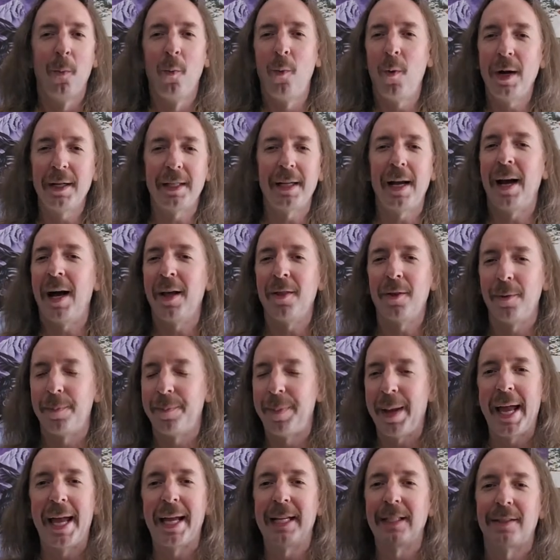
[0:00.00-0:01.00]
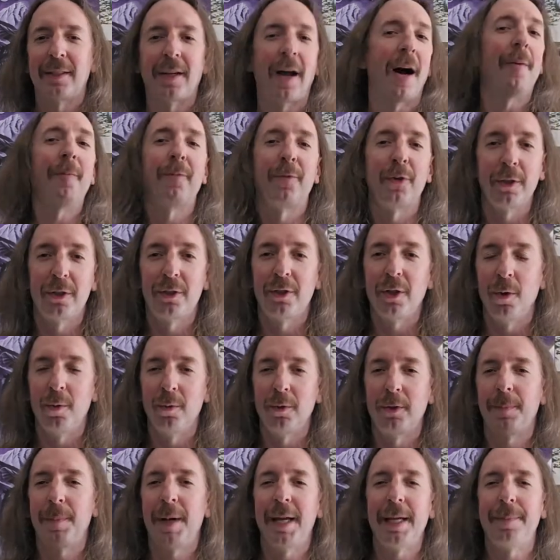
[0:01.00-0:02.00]
what other bands' comfort
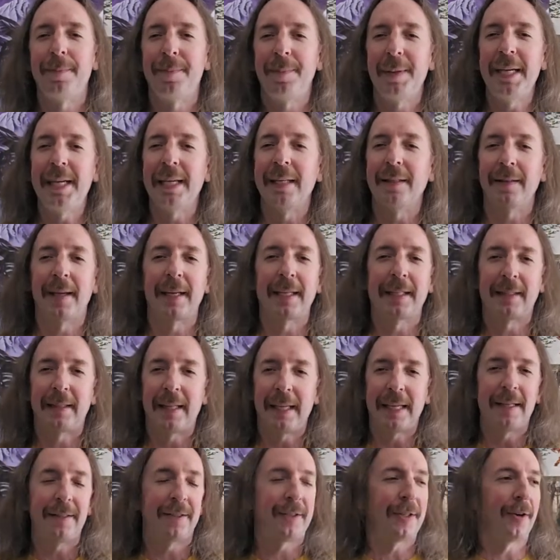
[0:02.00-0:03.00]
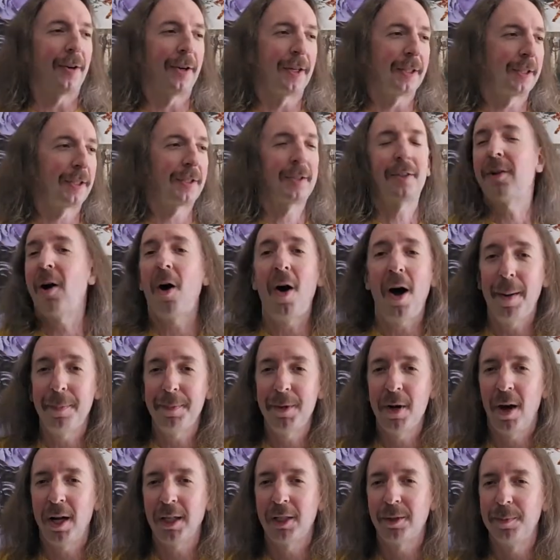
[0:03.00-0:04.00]
zones might be. Like, these are
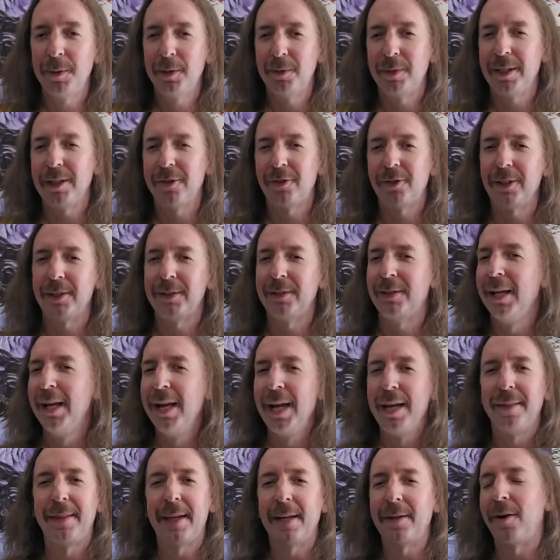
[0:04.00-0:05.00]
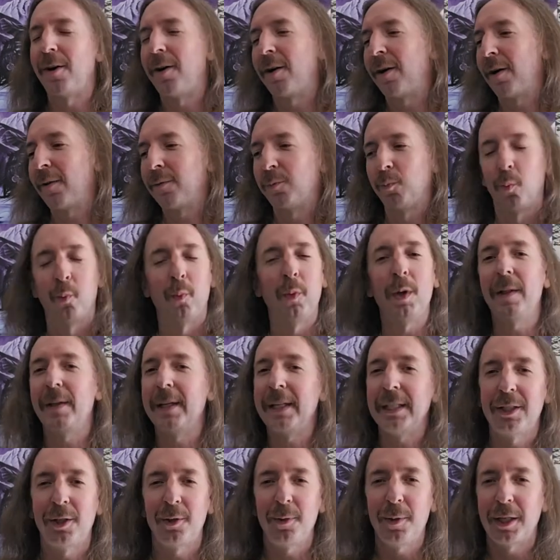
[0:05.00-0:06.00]
top-notch musicians that are
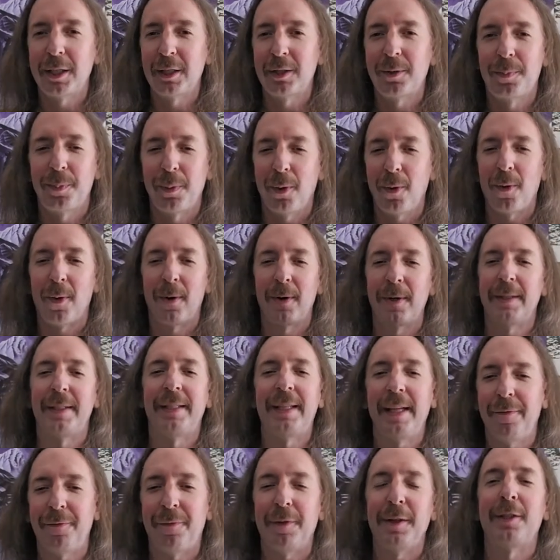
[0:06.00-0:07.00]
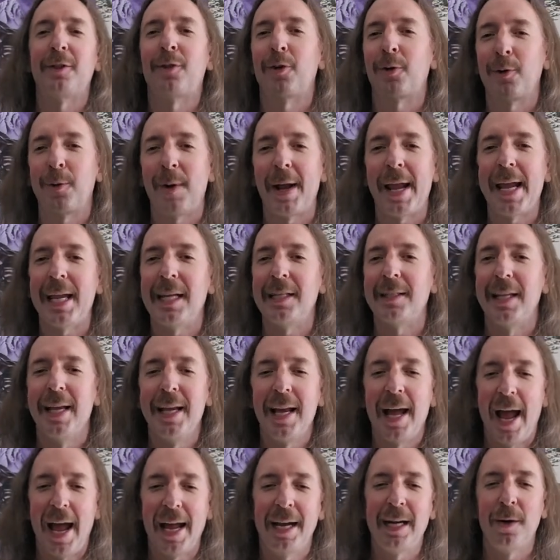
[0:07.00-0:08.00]
willing to explore different terrains,
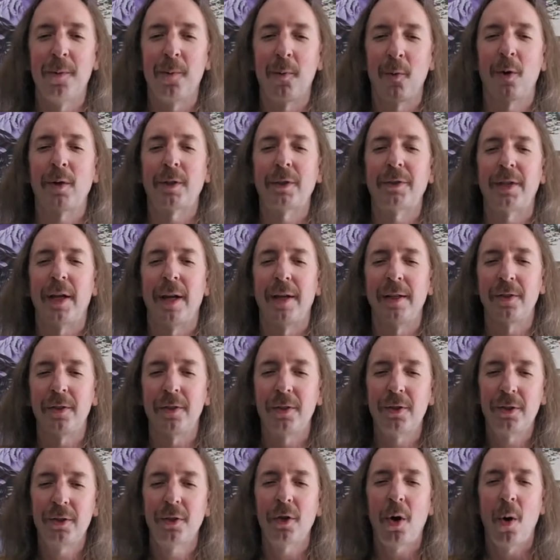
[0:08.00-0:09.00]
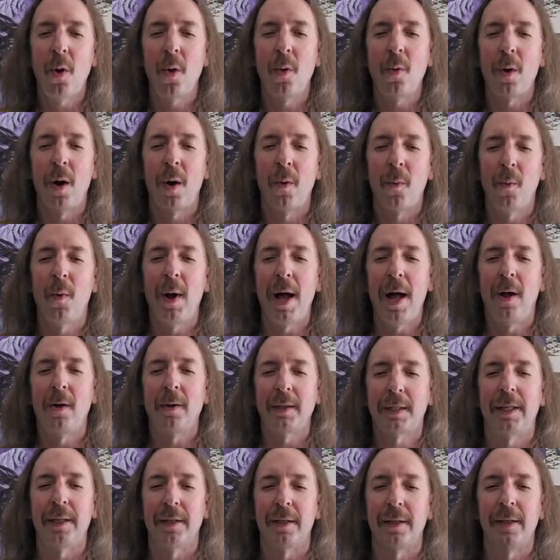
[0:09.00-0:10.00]
and it works so well
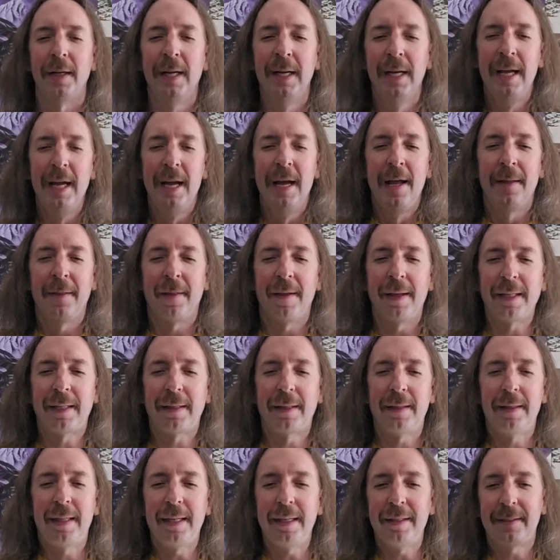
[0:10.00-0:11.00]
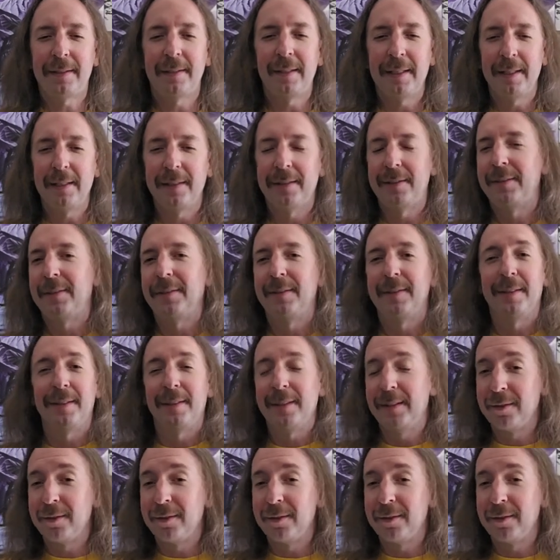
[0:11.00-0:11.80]
here. Like, this is,